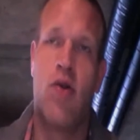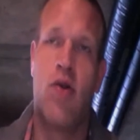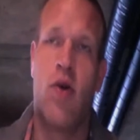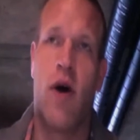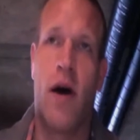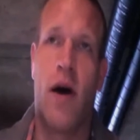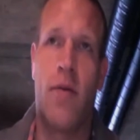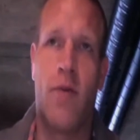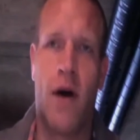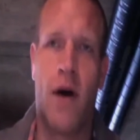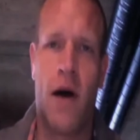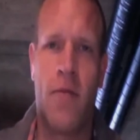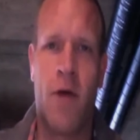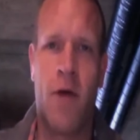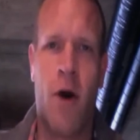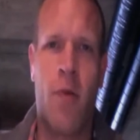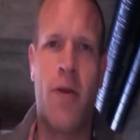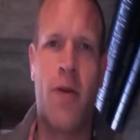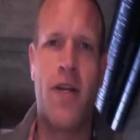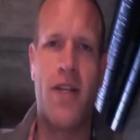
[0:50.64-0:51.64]
Well, well, I'm
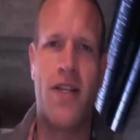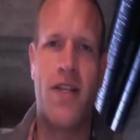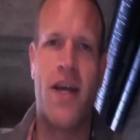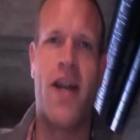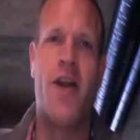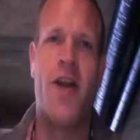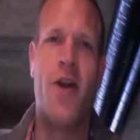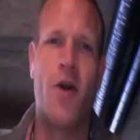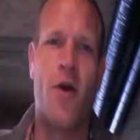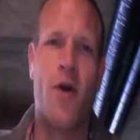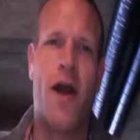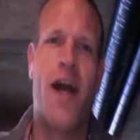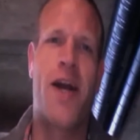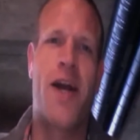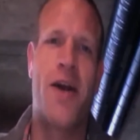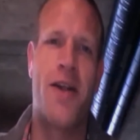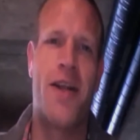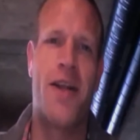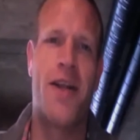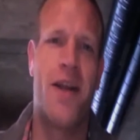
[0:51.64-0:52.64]
hoping to set a new
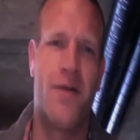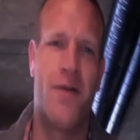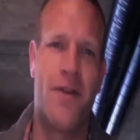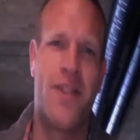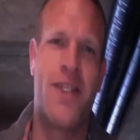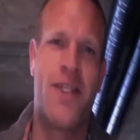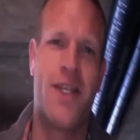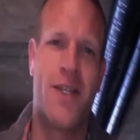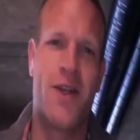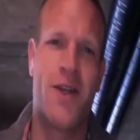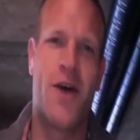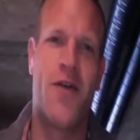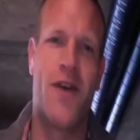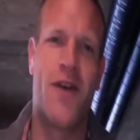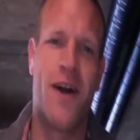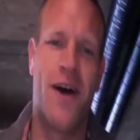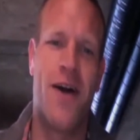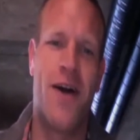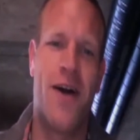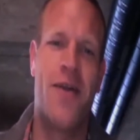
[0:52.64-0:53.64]
record. That if it's just
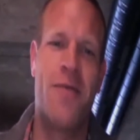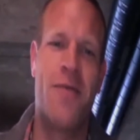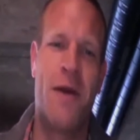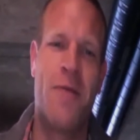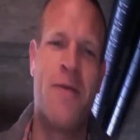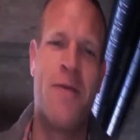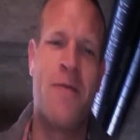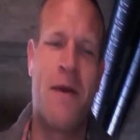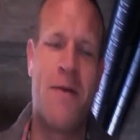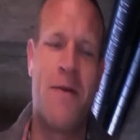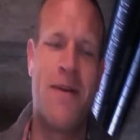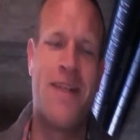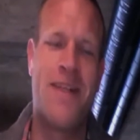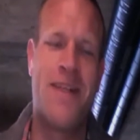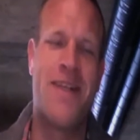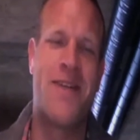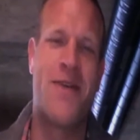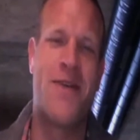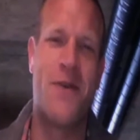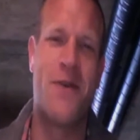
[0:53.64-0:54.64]
over a hundred, maybe maybe
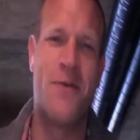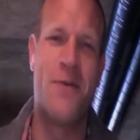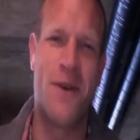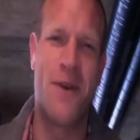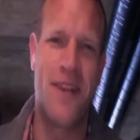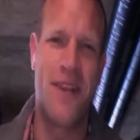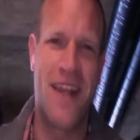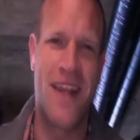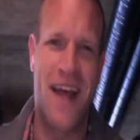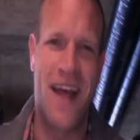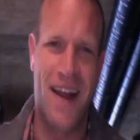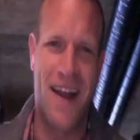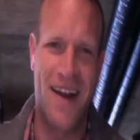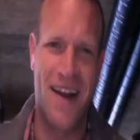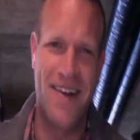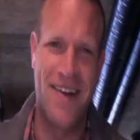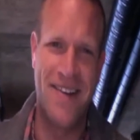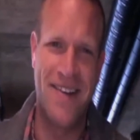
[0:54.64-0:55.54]
just a few more than that.